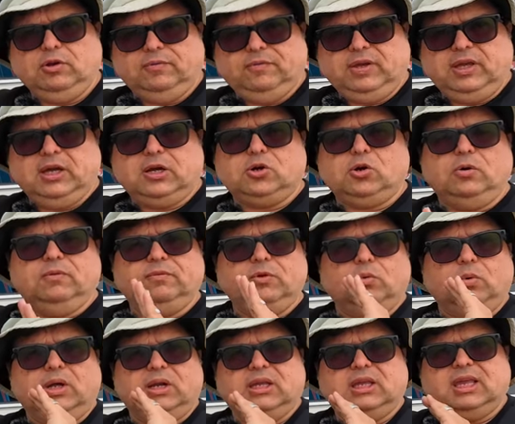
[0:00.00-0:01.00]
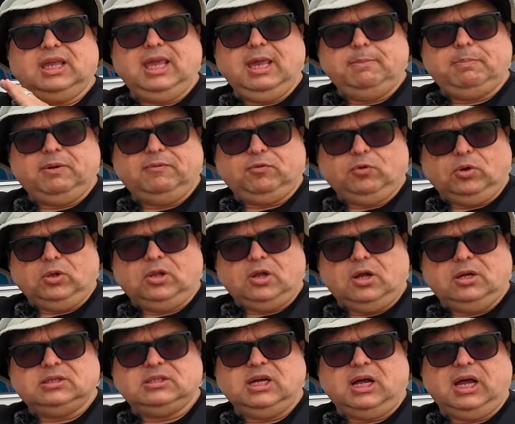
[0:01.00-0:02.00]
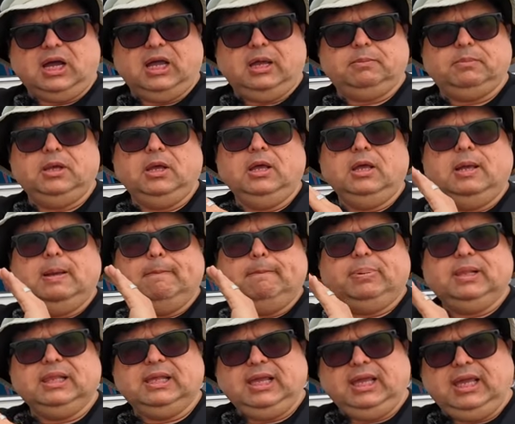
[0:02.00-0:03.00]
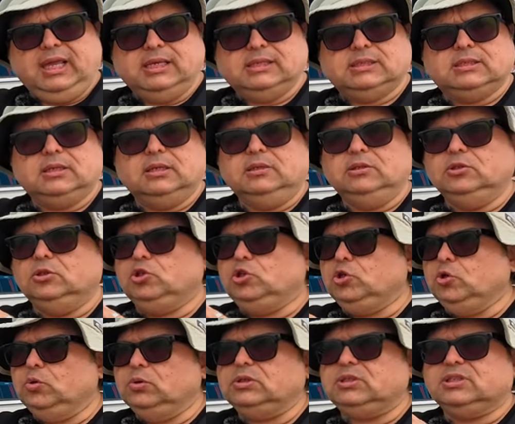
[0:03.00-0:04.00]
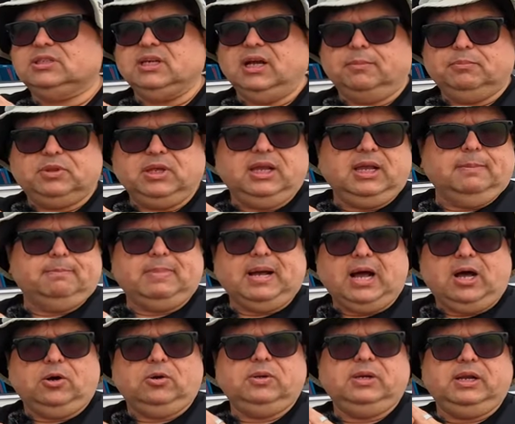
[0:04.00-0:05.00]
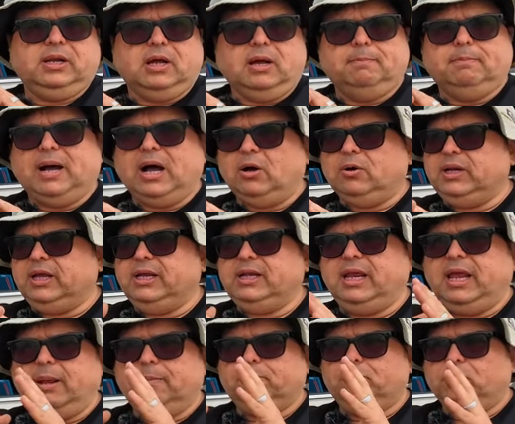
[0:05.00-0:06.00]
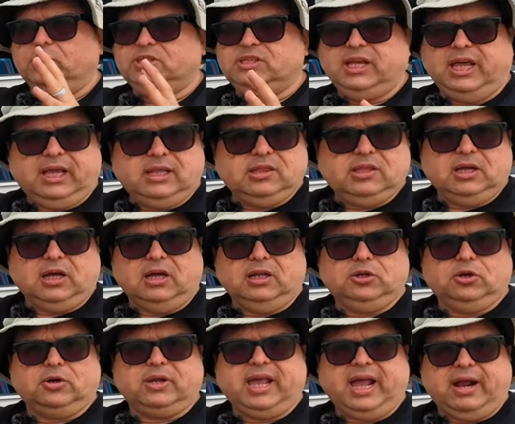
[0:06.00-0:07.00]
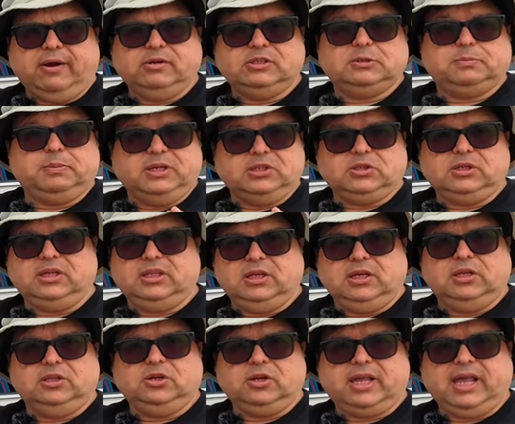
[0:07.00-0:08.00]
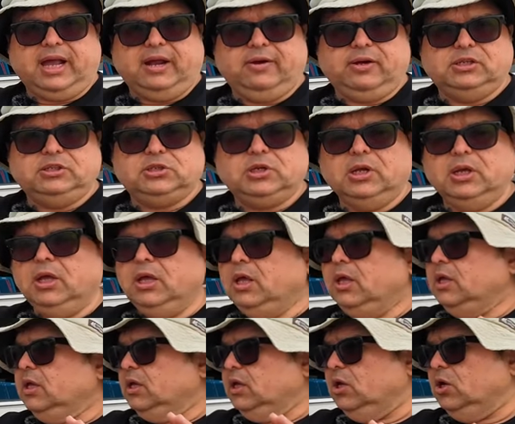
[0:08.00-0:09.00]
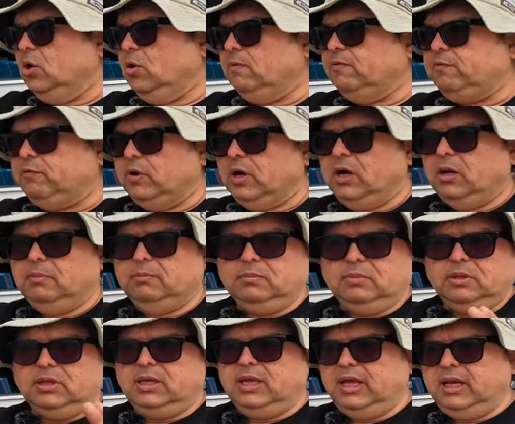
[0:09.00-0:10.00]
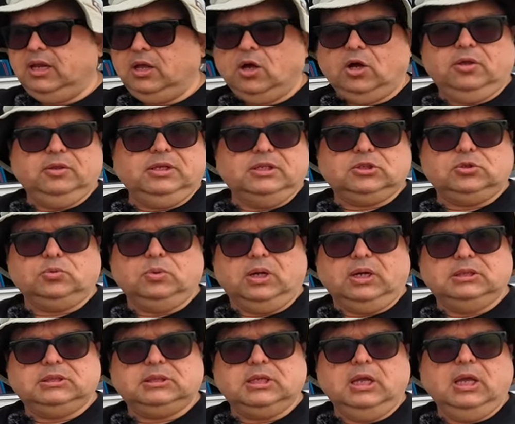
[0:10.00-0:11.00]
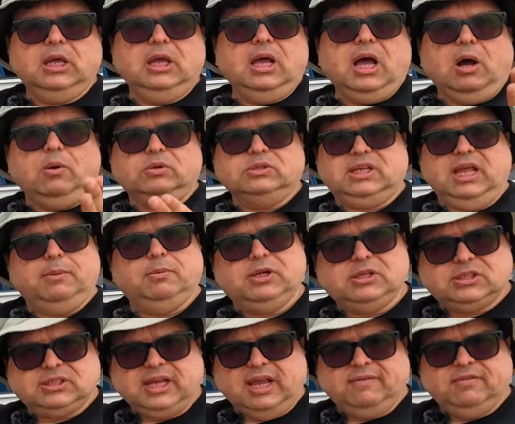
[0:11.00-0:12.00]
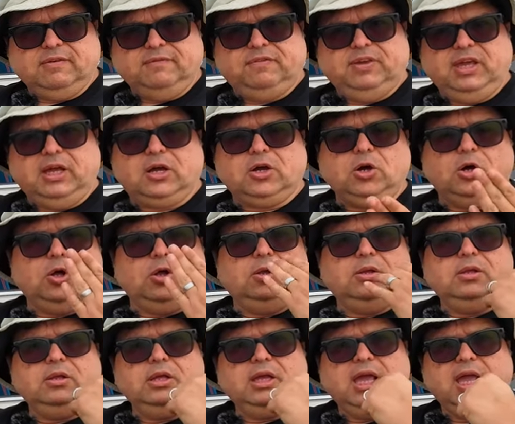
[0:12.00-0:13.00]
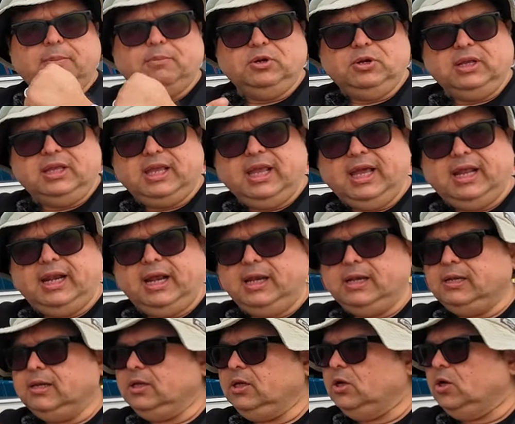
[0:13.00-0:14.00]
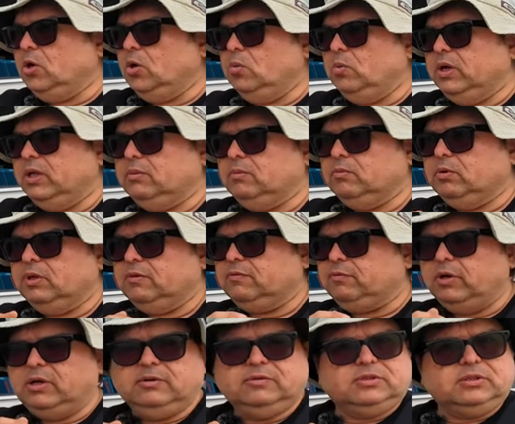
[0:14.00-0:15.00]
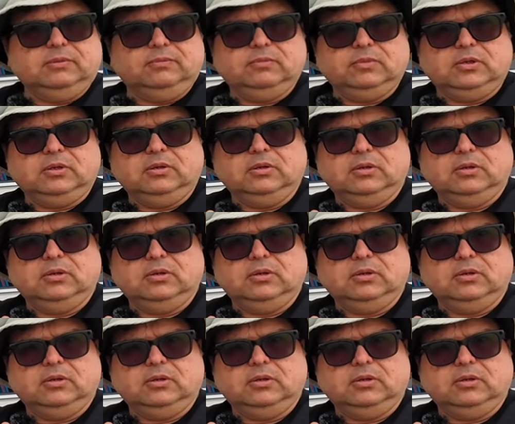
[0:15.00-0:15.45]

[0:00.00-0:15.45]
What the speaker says: your vehicle, if you want to keep it for a long time, please do something about it and protect the undercarriage, especially the undercarriage, you know, from getting all this rust. I was able to save the vehicle, able to get it, you know, with a friend of some,